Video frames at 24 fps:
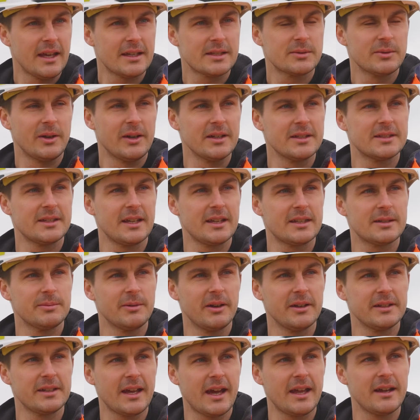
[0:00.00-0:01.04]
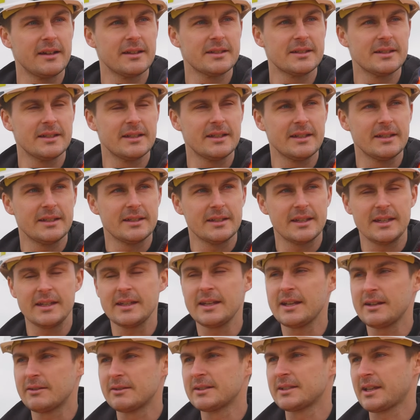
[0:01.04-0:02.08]
That's why I said to my dad, I said it
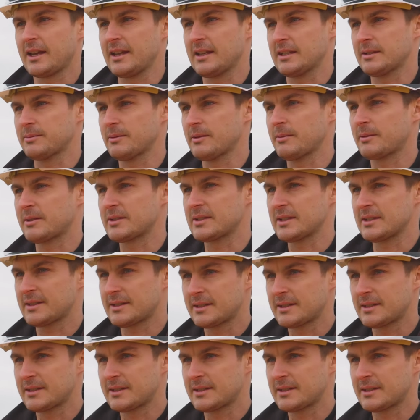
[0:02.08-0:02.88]
irritates me because it's